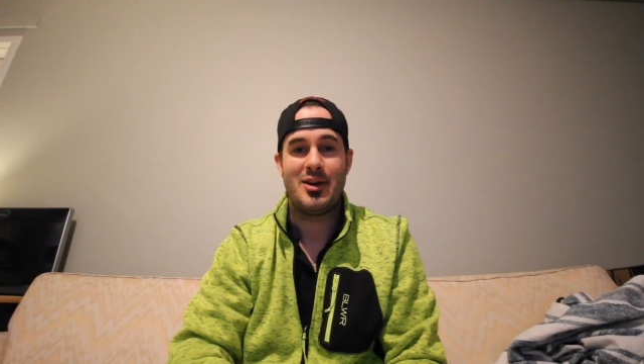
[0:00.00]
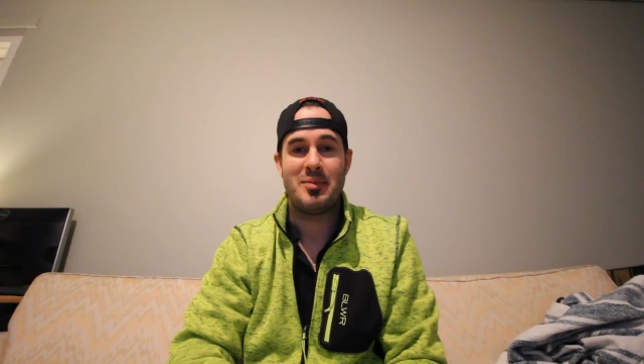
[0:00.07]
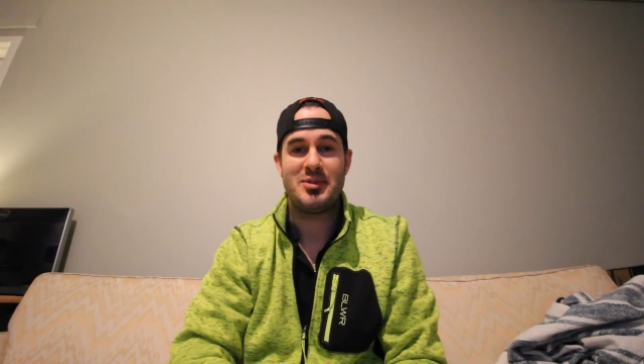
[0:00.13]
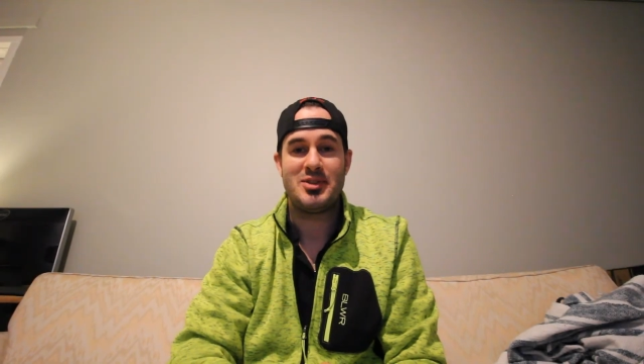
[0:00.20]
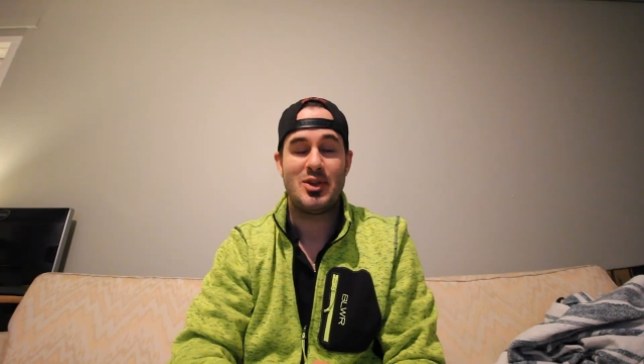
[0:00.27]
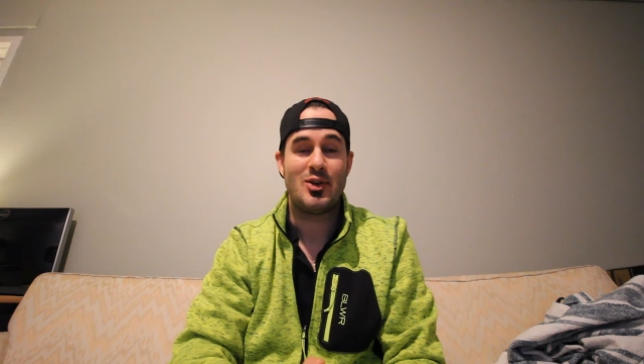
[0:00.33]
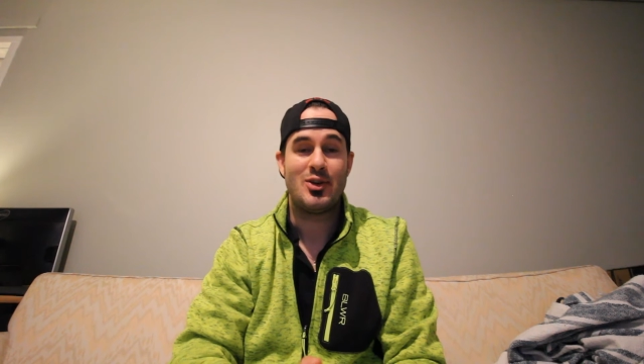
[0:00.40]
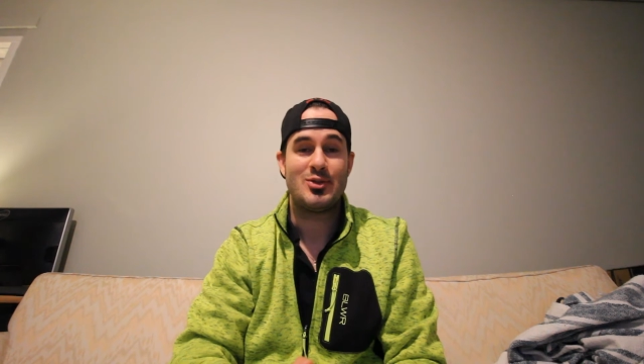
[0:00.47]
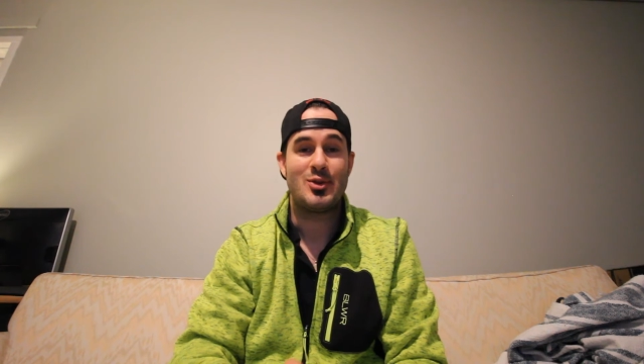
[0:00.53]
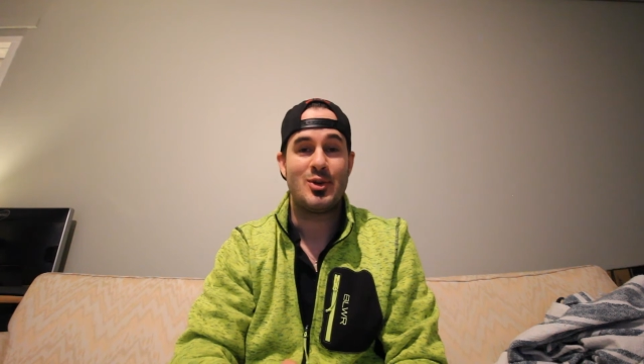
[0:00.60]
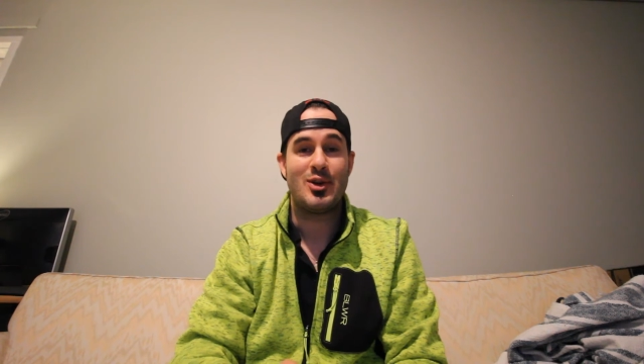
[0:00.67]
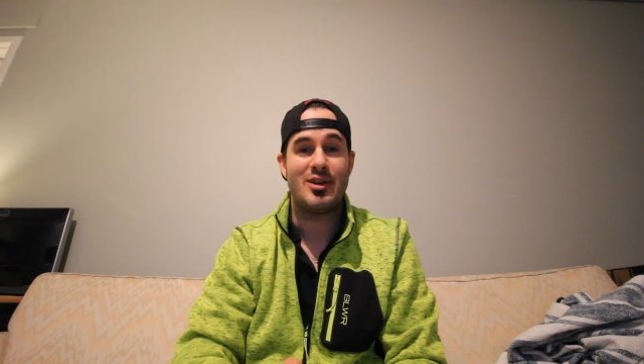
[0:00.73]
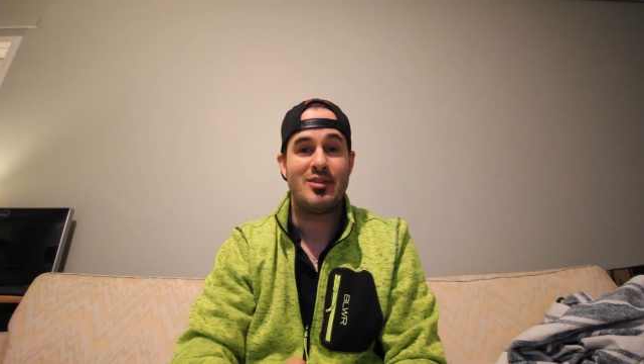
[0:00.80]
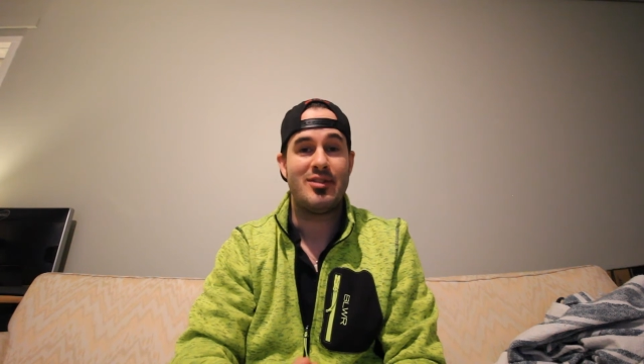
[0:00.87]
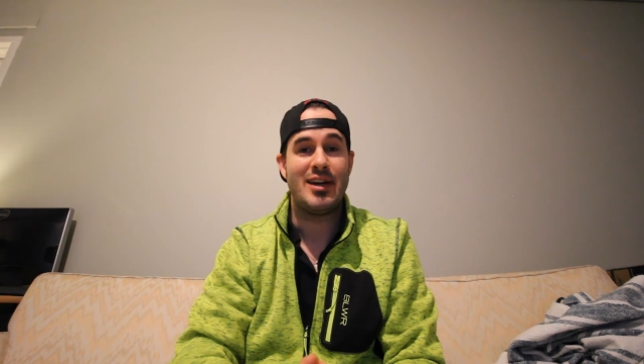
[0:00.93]
episode of
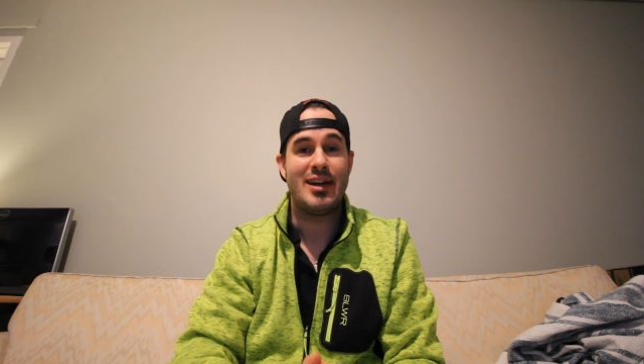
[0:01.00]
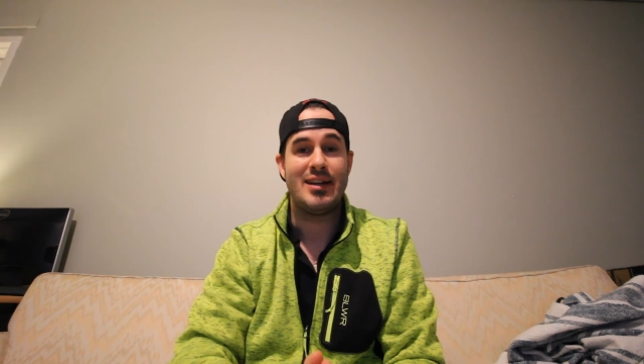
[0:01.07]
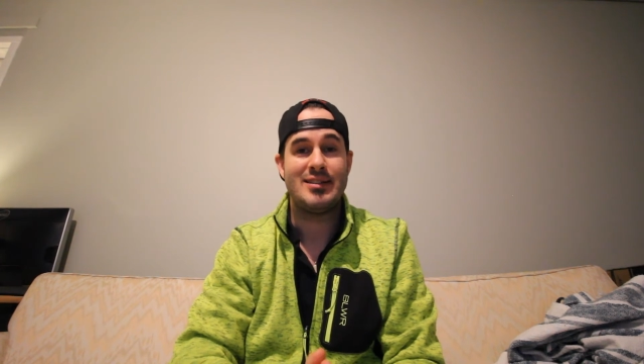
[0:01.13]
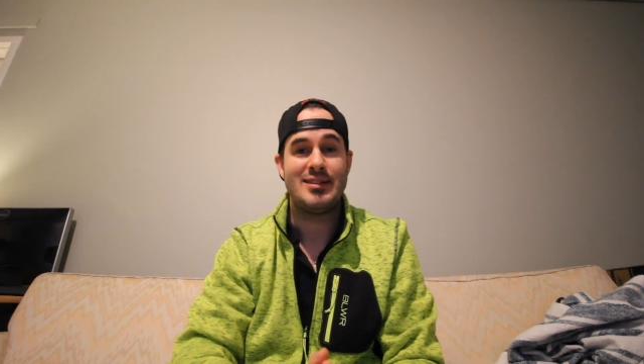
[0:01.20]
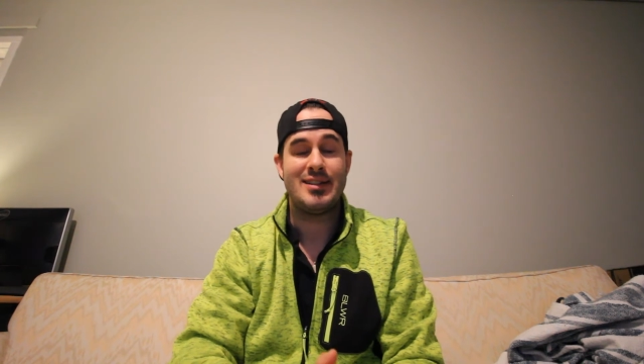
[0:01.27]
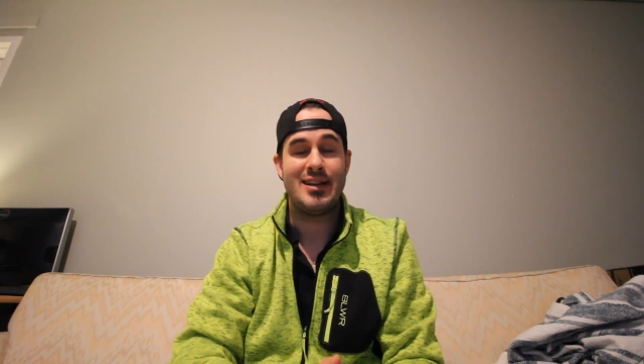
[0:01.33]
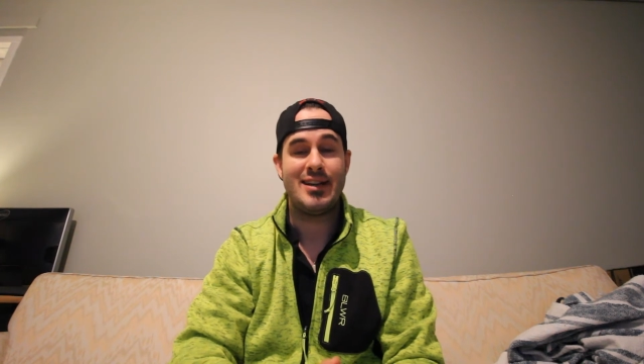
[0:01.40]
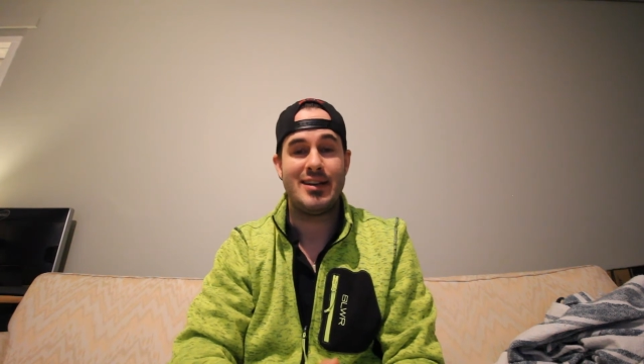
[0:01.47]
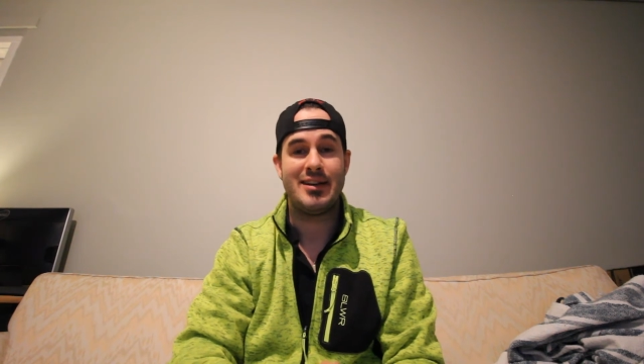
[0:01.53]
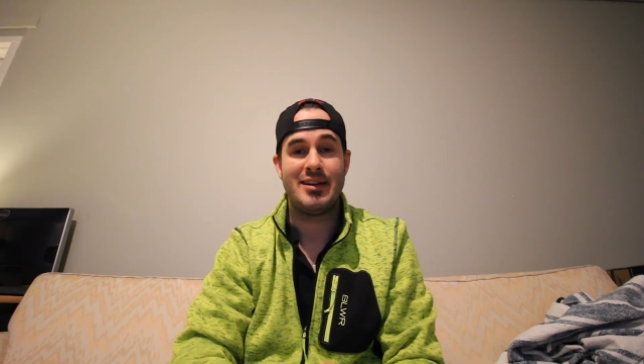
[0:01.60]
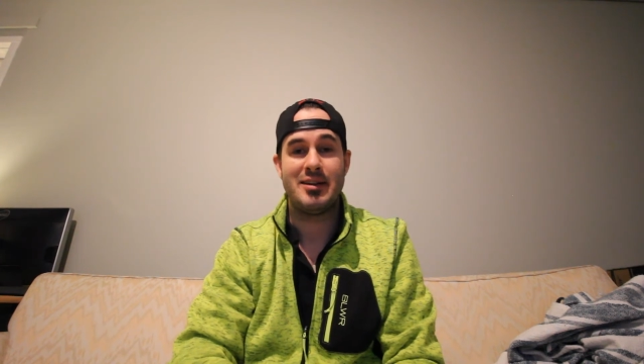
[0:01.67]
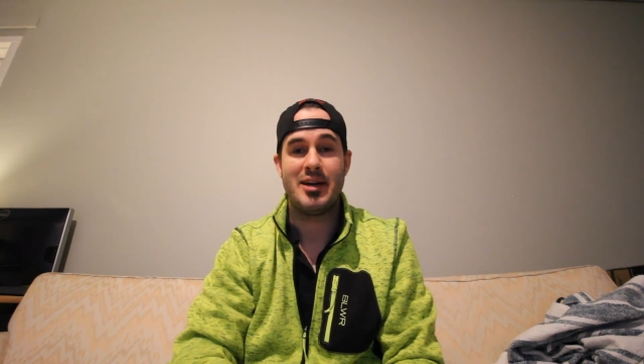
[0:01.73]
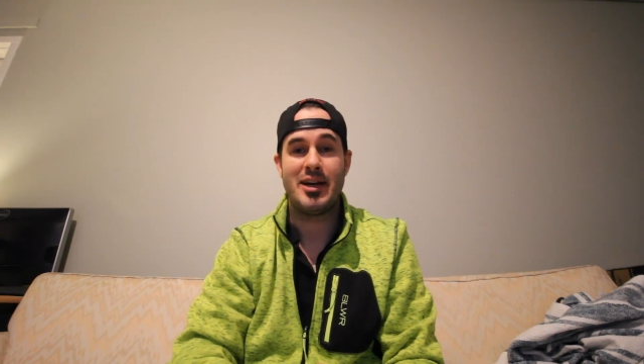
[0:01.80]
Squirtified Engineering.